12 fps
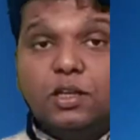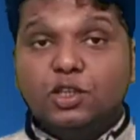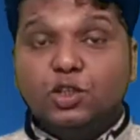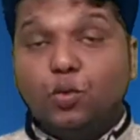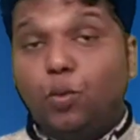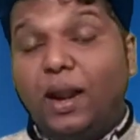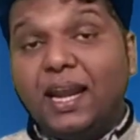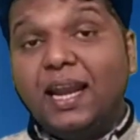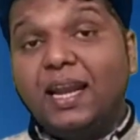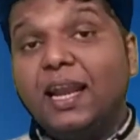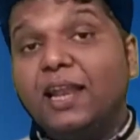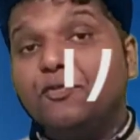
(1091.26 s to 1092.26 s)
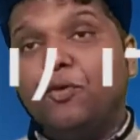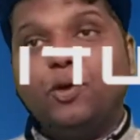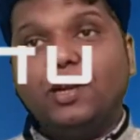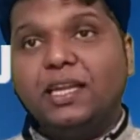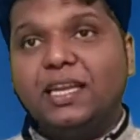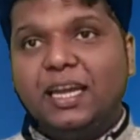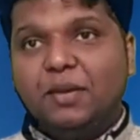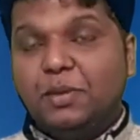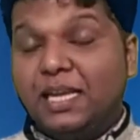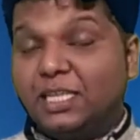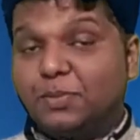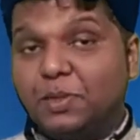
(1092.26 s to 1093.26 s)
So 140 can be
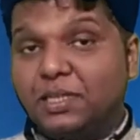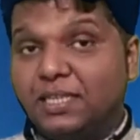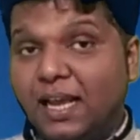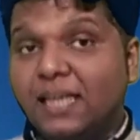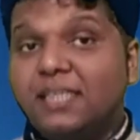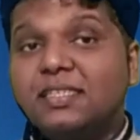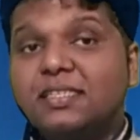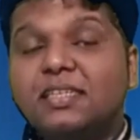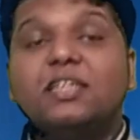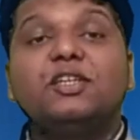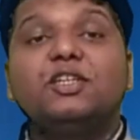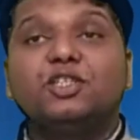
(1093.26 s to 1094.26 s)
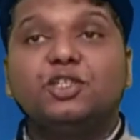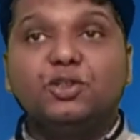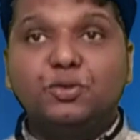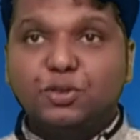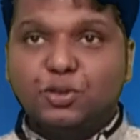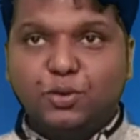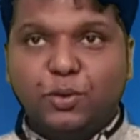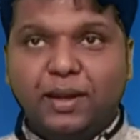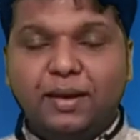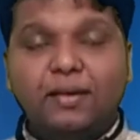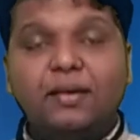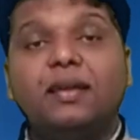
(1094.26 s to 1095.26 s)
expressed as 2
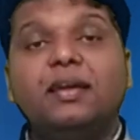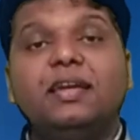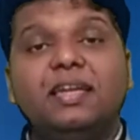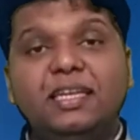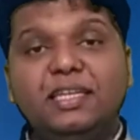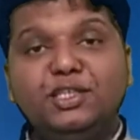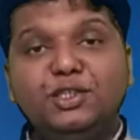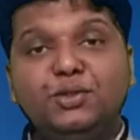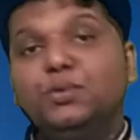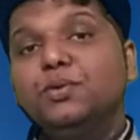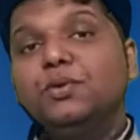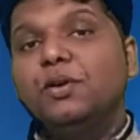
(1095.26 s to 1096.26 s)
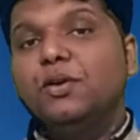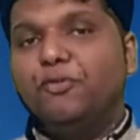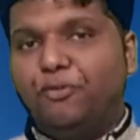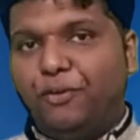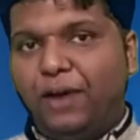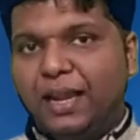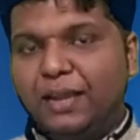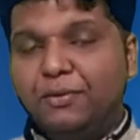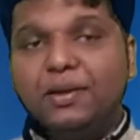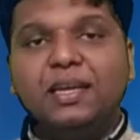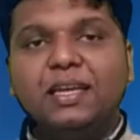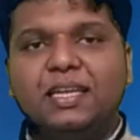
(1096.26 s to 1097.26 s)
square into 5
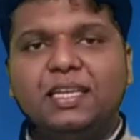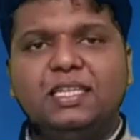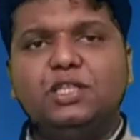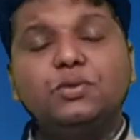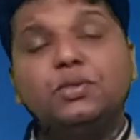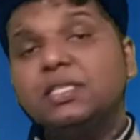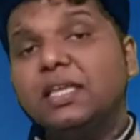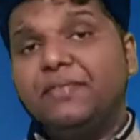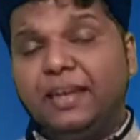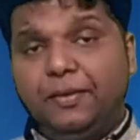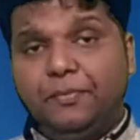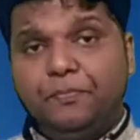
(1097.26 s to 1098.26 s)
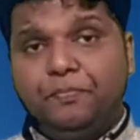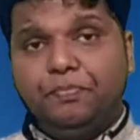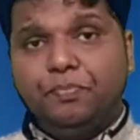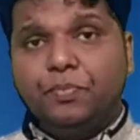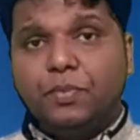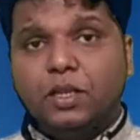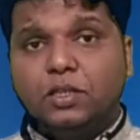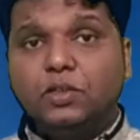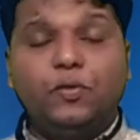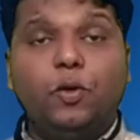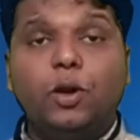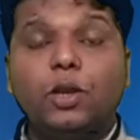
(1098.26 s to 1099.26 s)
into 7. So
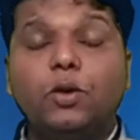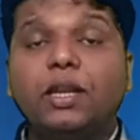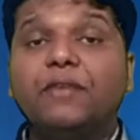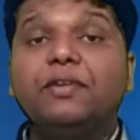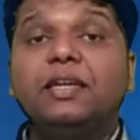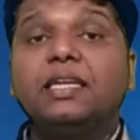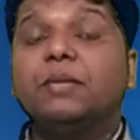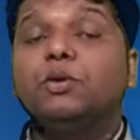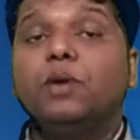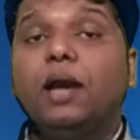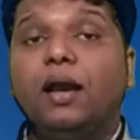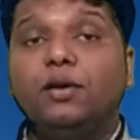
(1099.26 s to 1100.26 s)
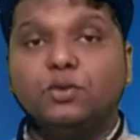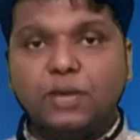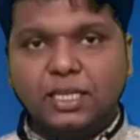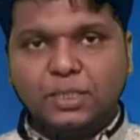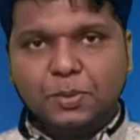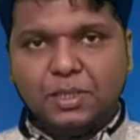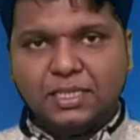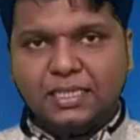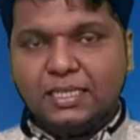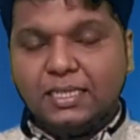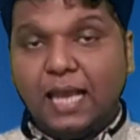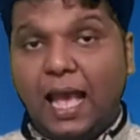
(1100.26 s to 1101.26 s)
forget not, every time you have to express
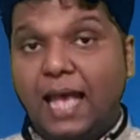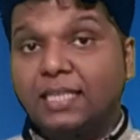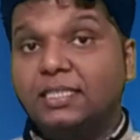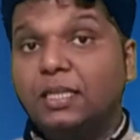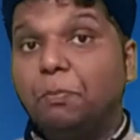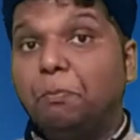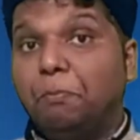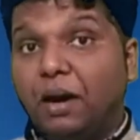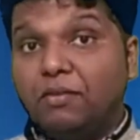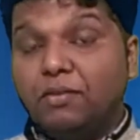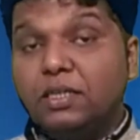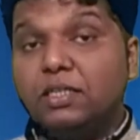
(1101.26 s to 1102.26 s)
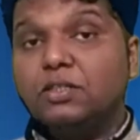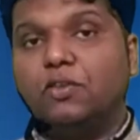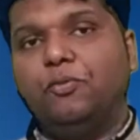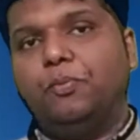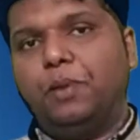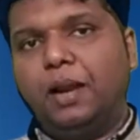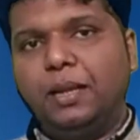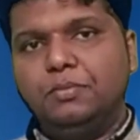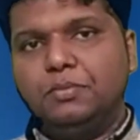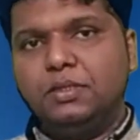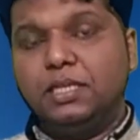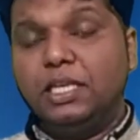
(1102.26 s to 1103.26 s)
it as the powers of
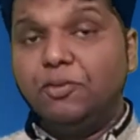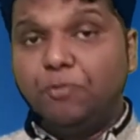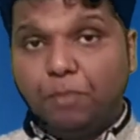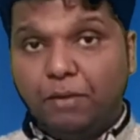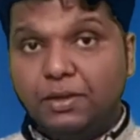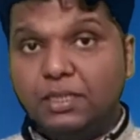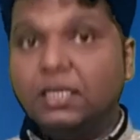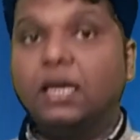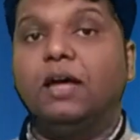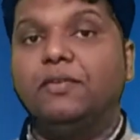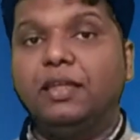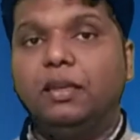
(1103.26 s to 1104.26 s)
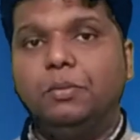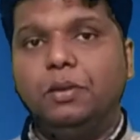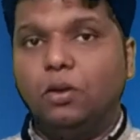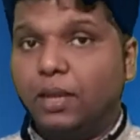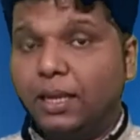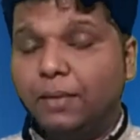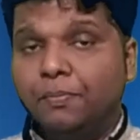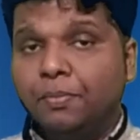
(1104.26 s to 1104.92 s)
primes, if powers are available, okay?